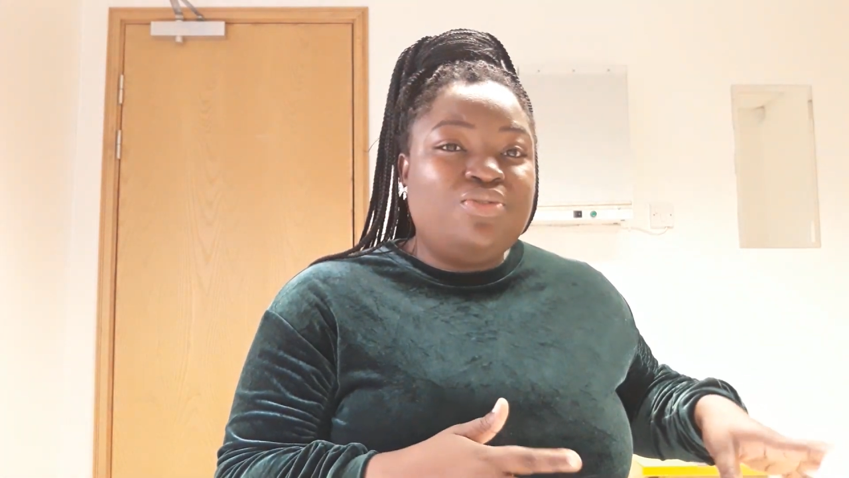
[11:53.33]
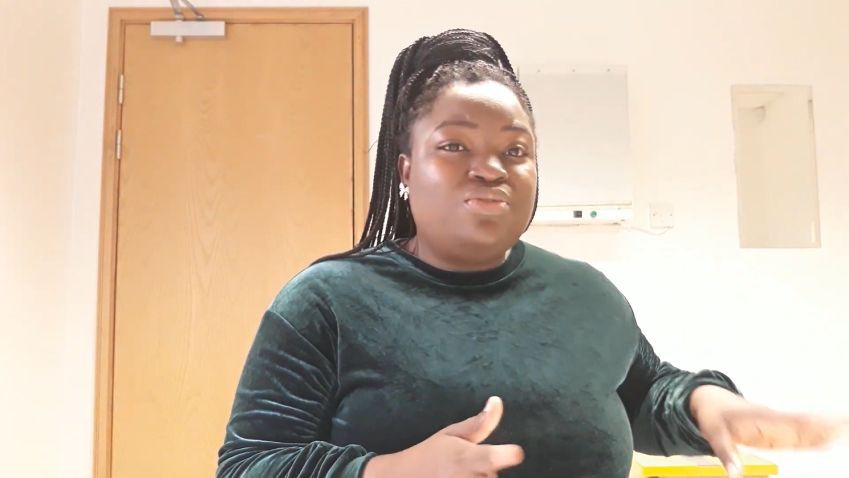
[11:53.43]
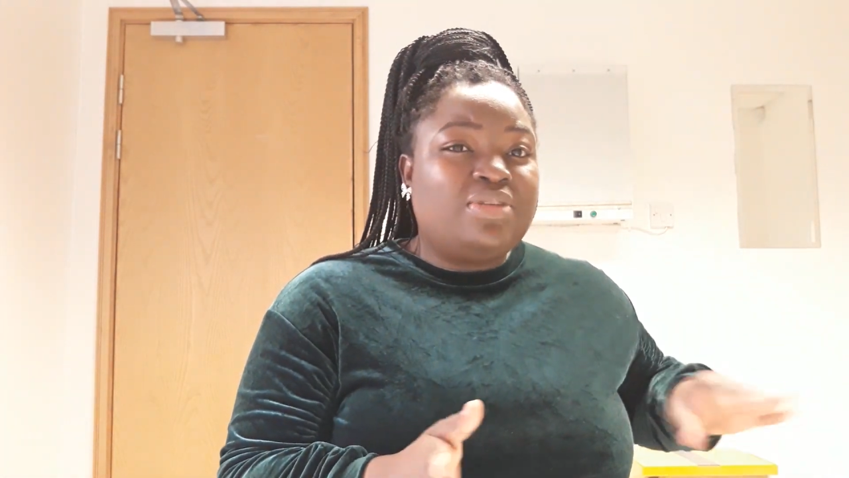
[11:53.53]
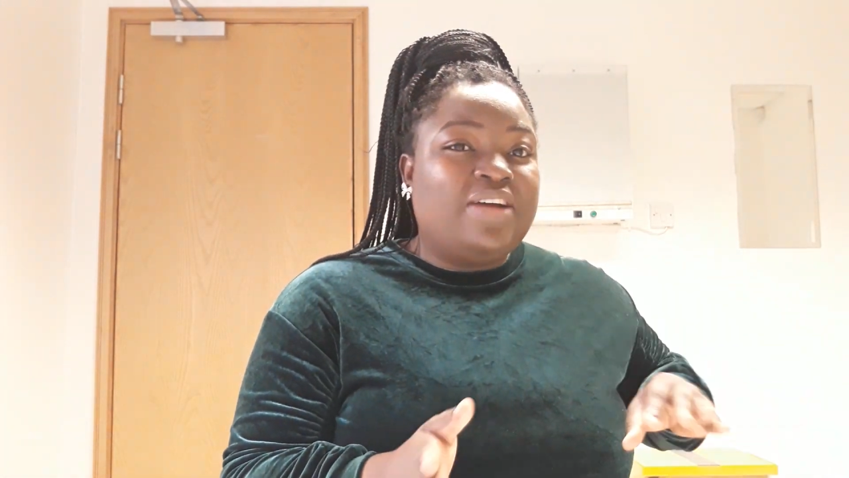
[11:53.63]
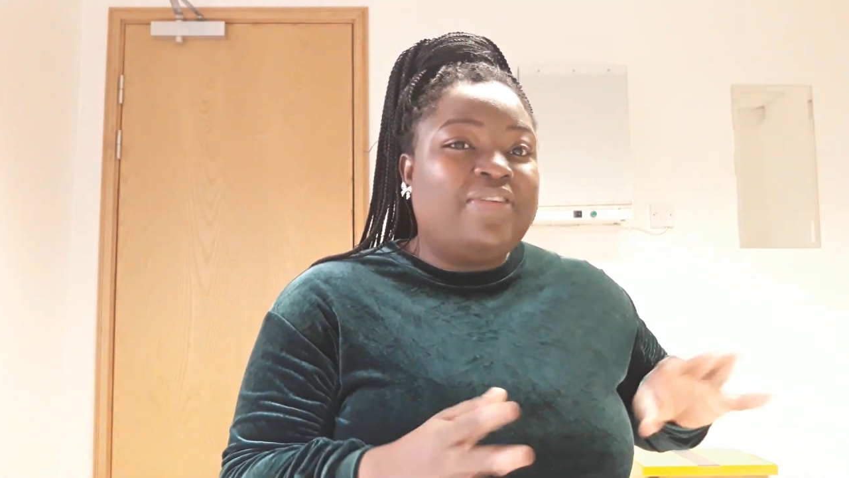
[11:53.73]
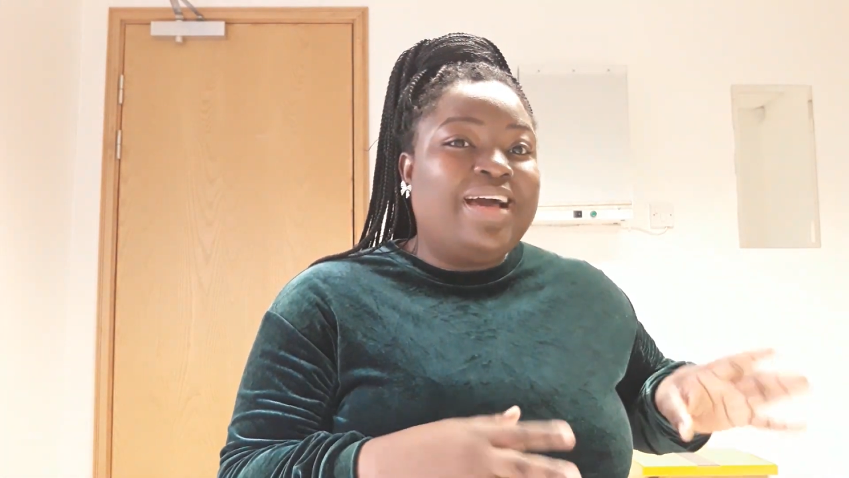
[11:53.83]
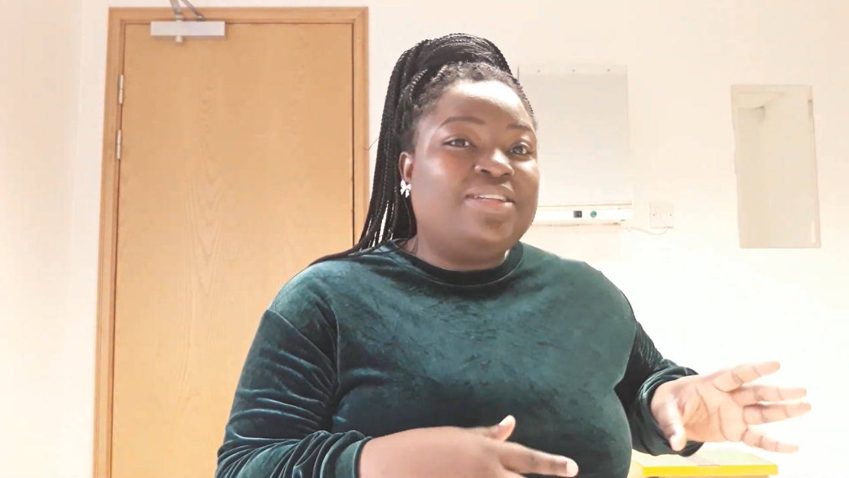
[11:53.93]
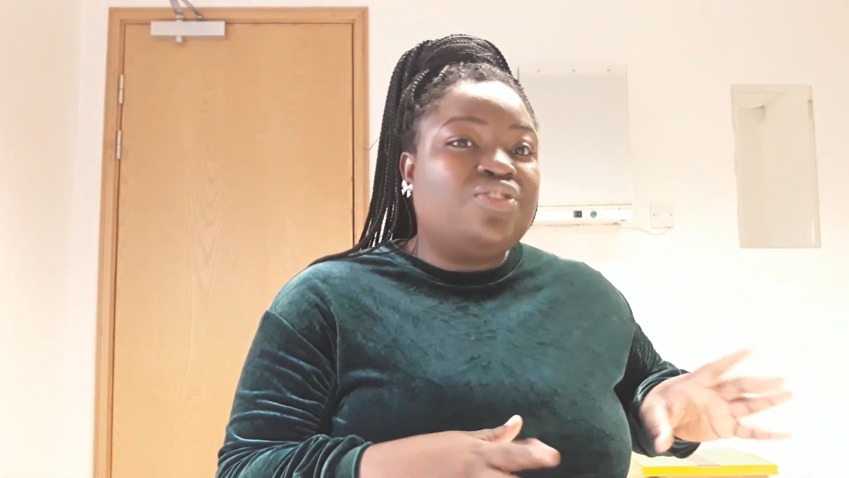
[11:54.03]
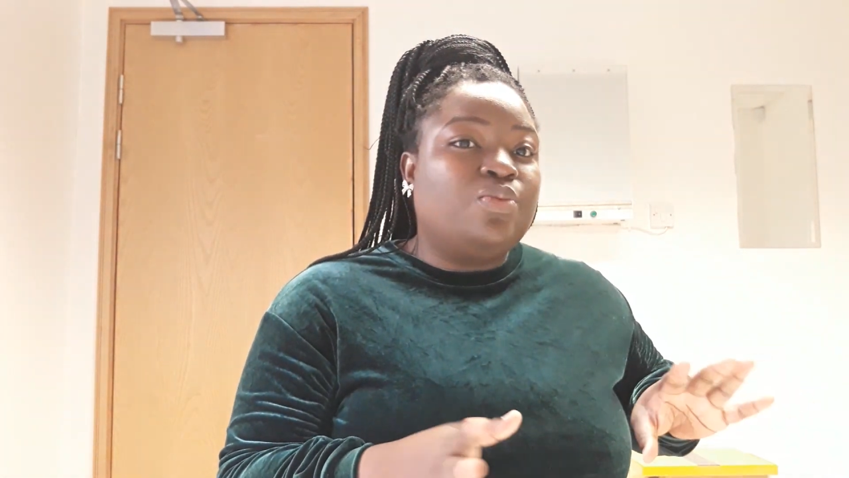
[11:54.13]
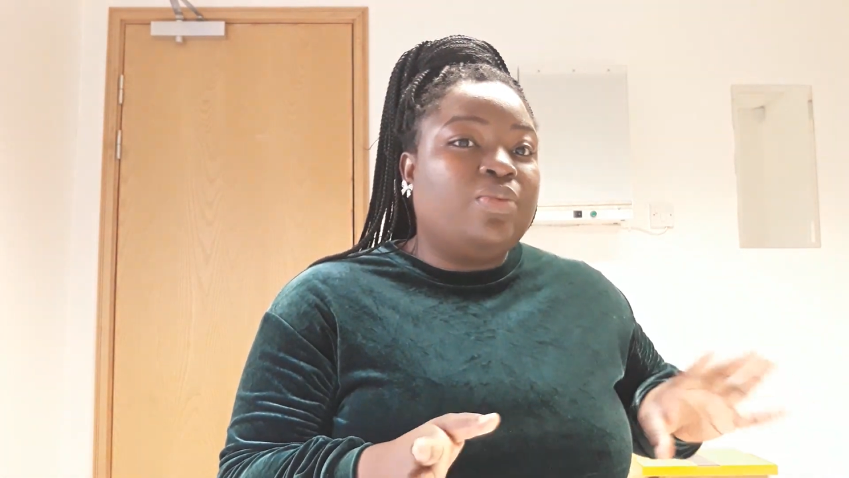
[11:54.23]
you should have
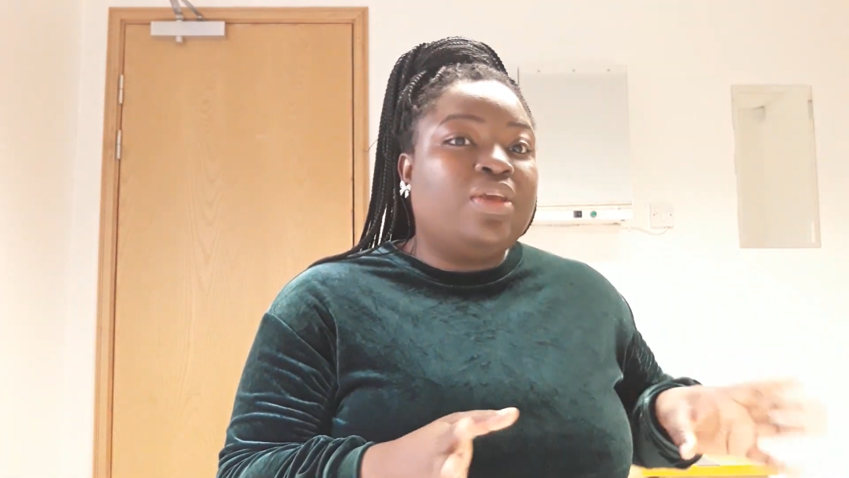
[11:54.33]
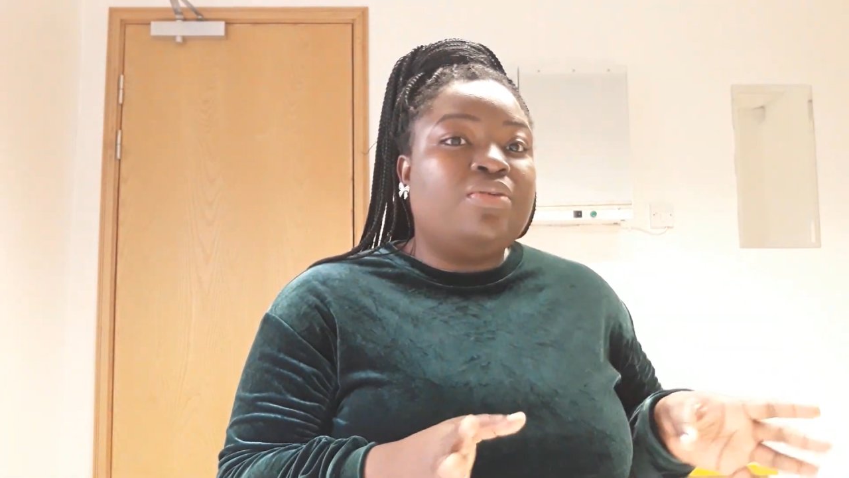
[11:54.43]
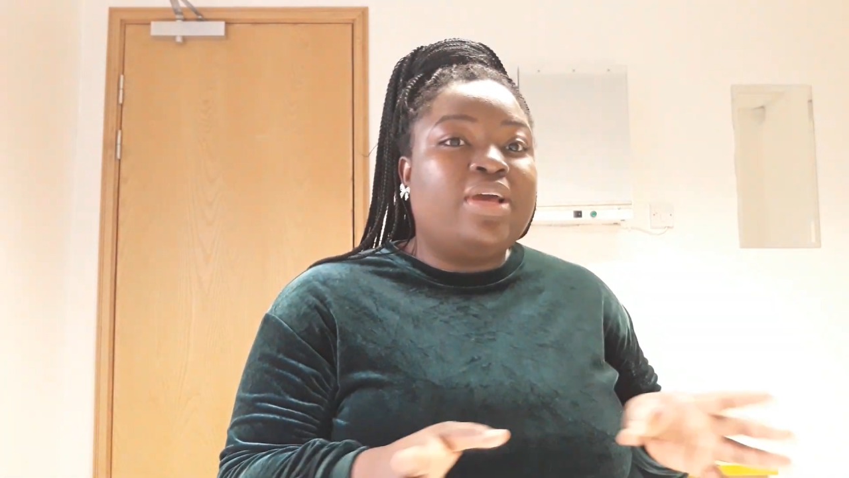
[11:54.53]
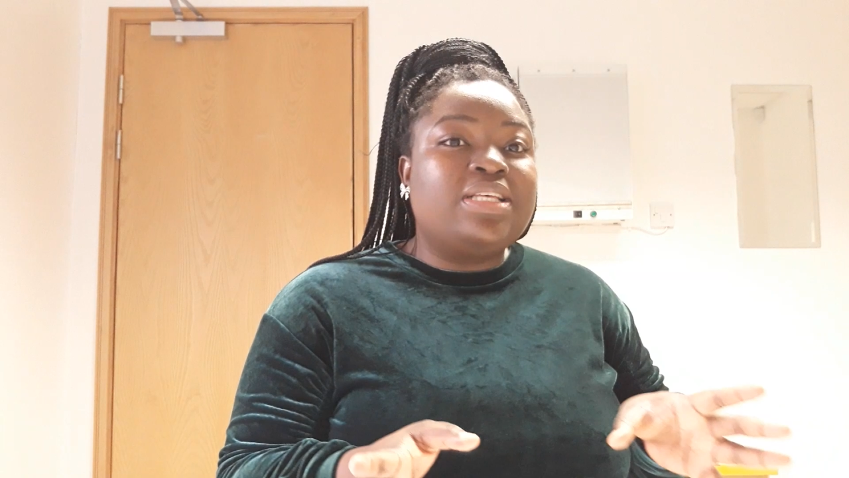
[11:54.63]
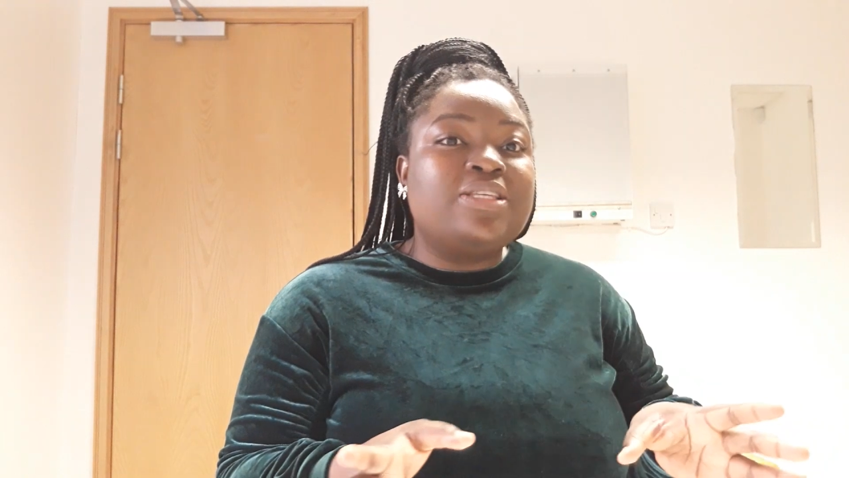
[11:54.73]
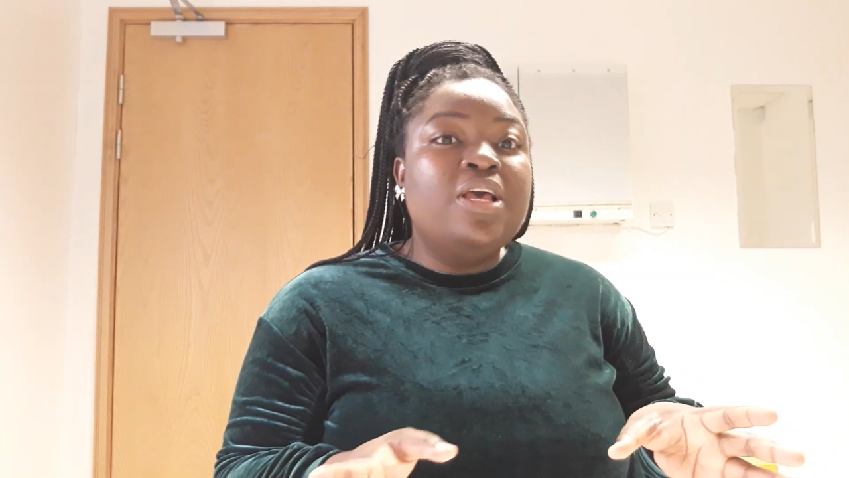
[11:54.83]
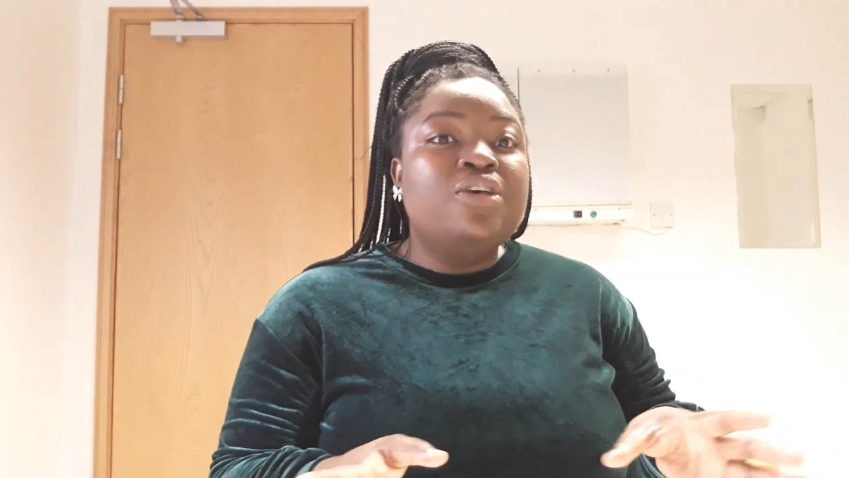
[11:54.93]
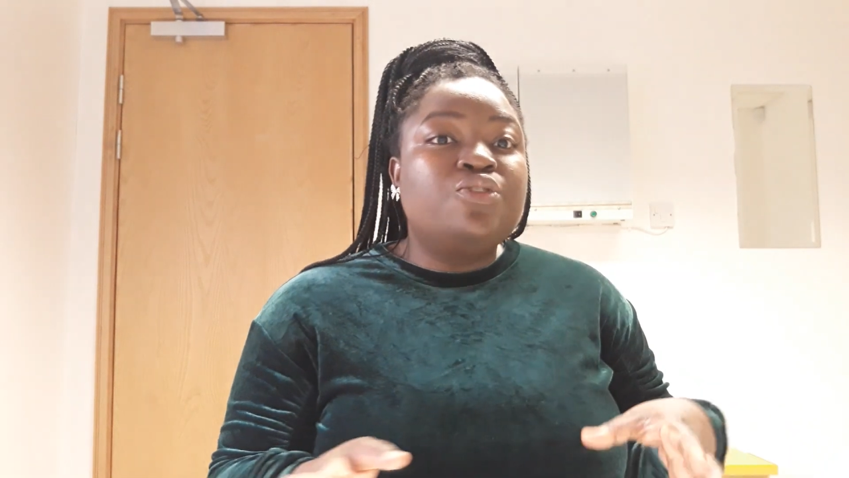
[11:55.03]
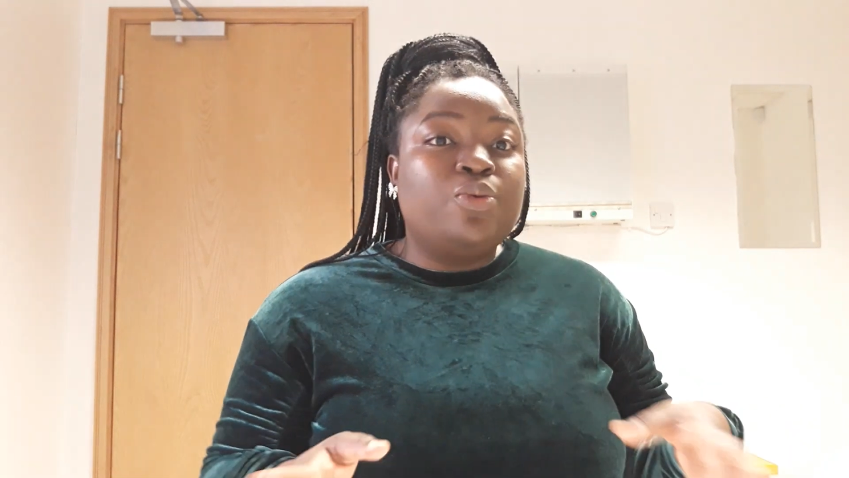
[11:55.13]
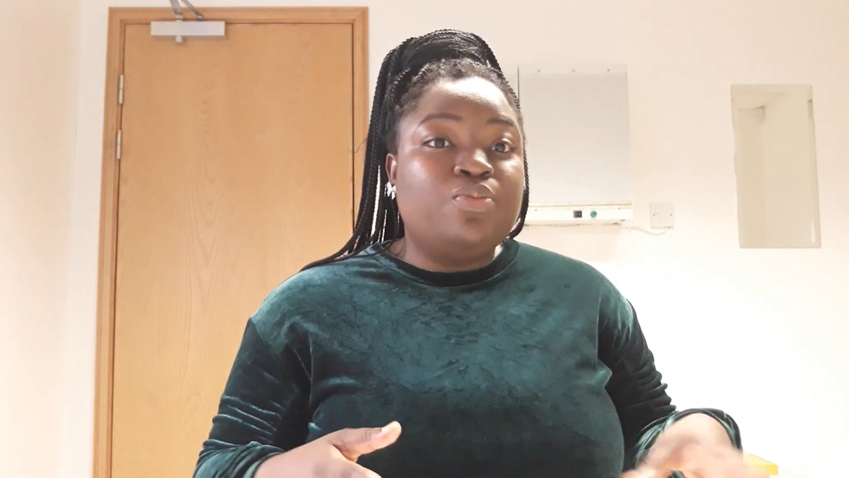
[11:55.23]
had some areas,
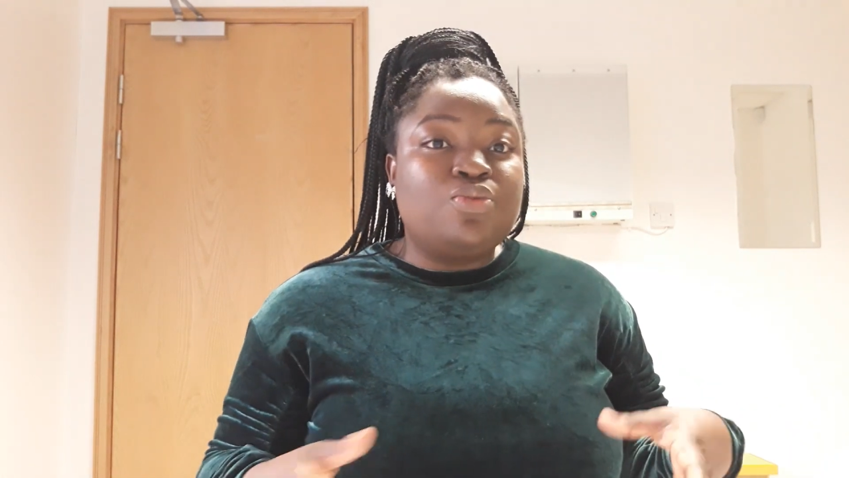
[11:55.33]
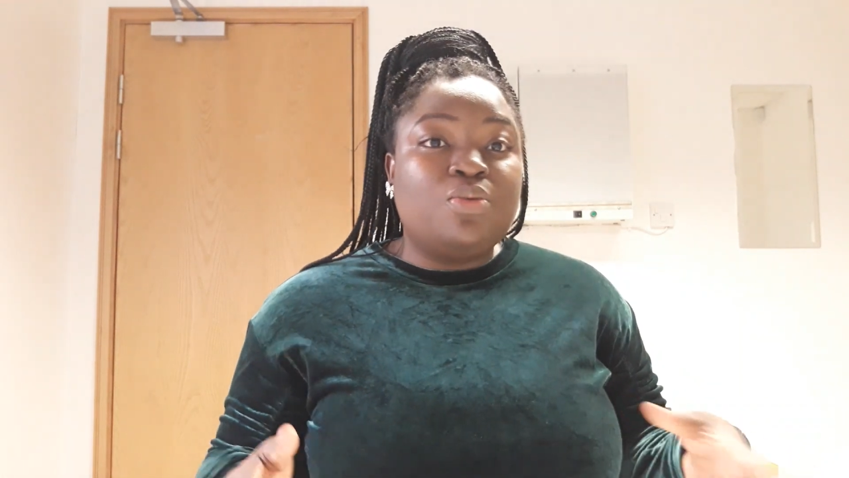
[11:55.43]
some